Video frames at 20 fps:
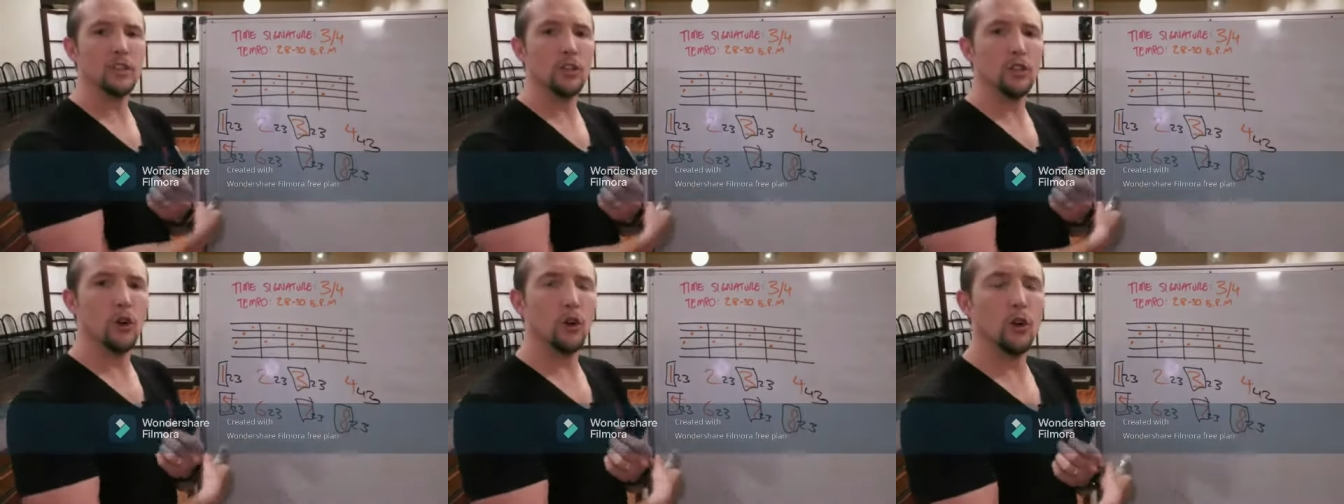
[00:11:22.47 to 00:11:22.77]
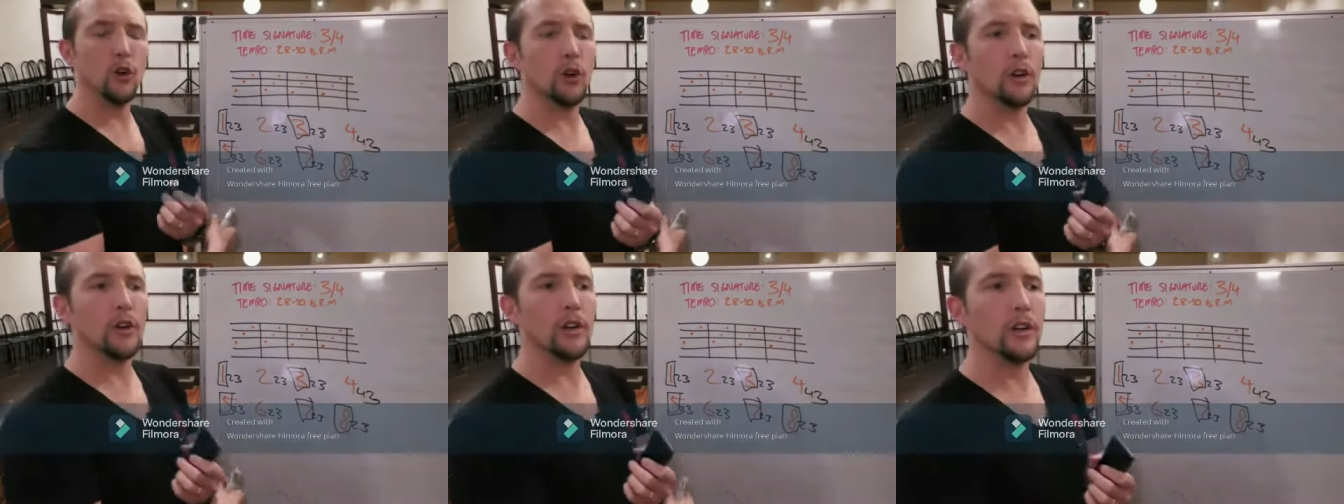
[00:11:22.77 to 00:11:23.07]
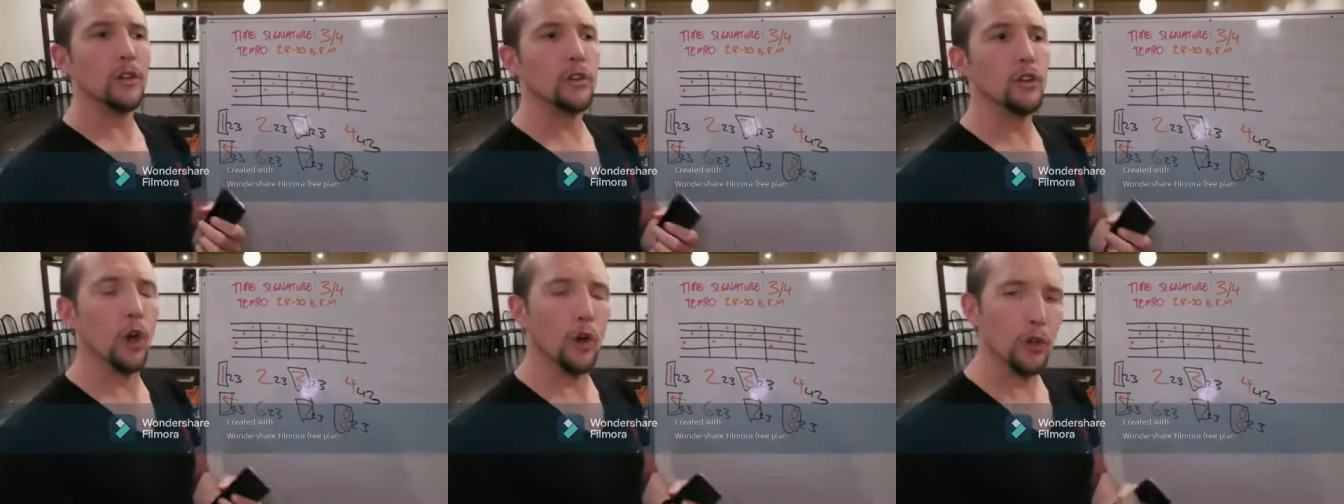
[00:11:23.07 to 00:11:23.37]

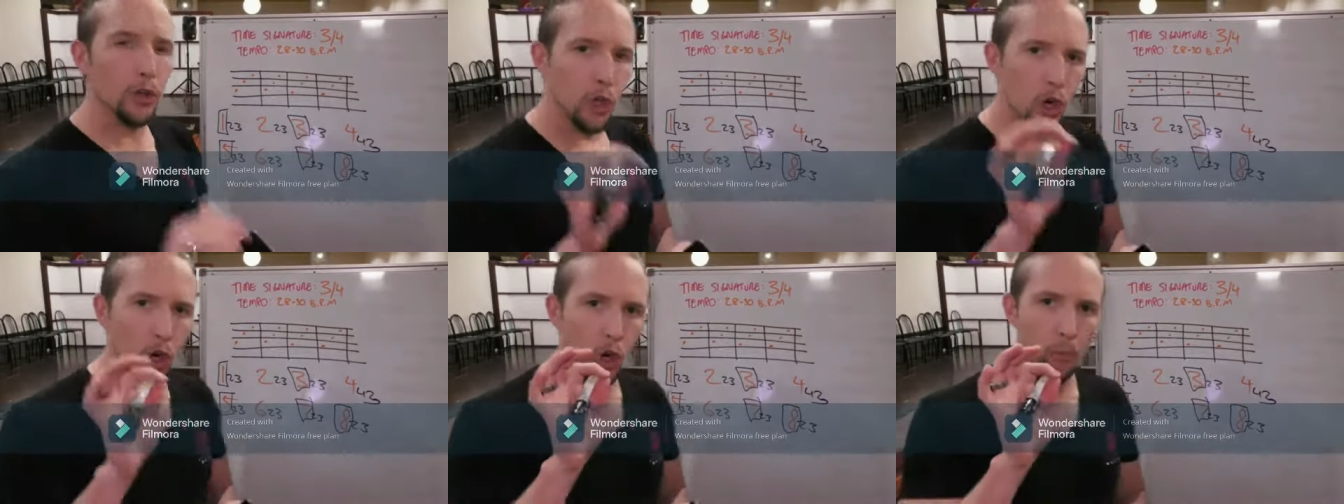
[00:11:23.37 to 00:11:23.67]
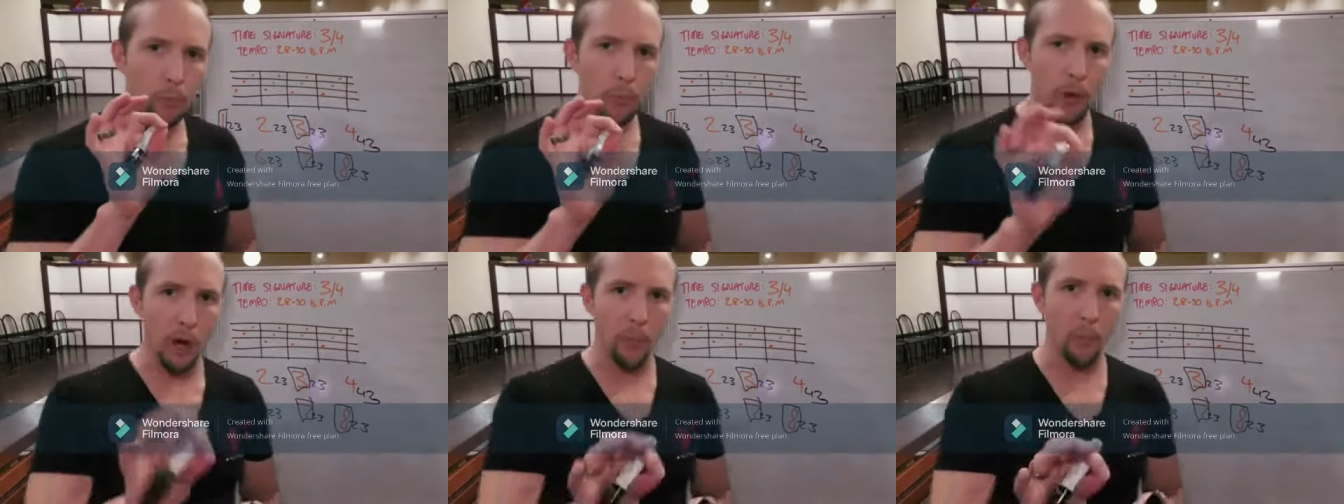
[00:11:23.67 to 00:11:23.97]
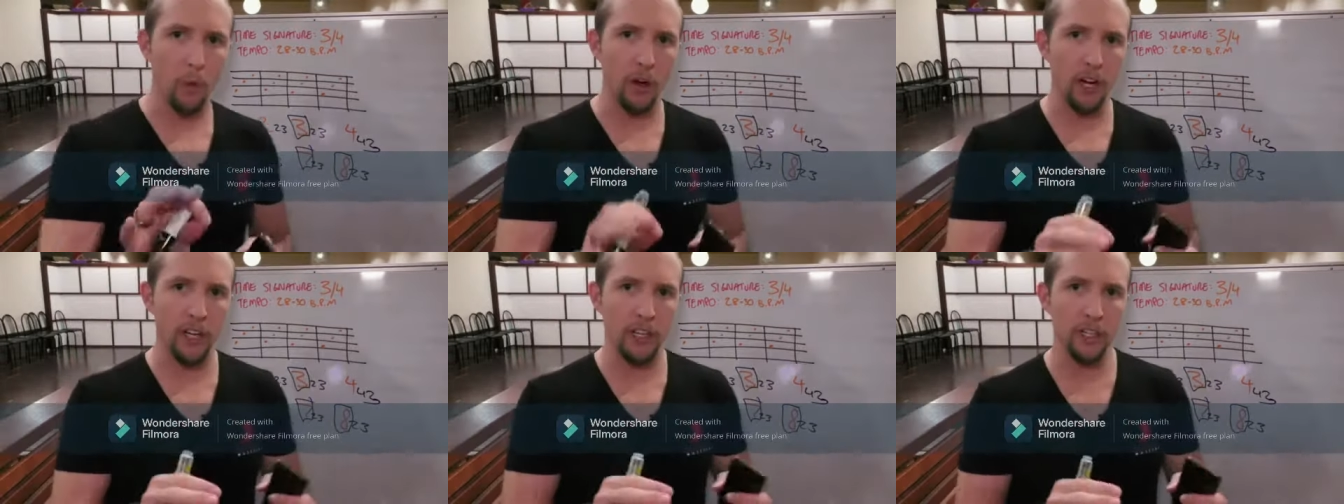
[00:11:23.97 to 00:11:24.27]
not your
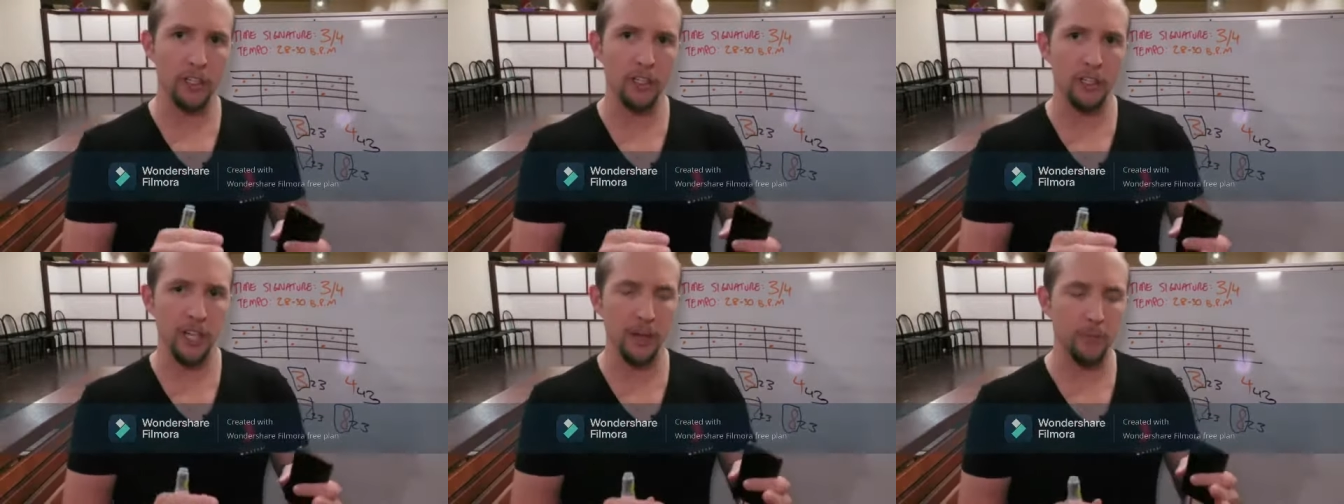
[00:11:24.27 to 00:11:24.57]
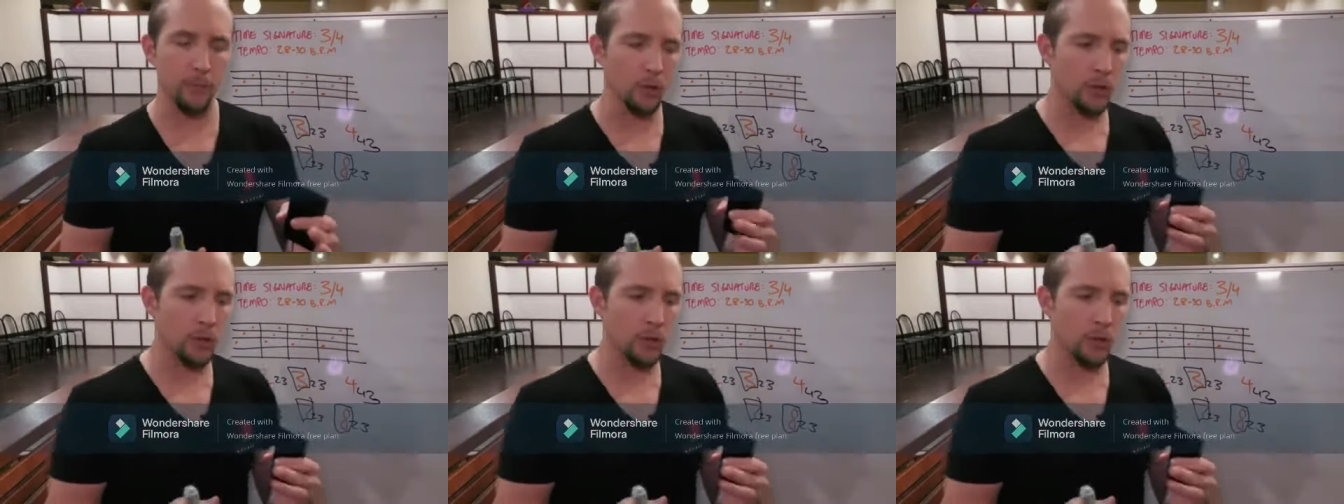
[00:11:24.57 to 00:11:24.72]
preparation step,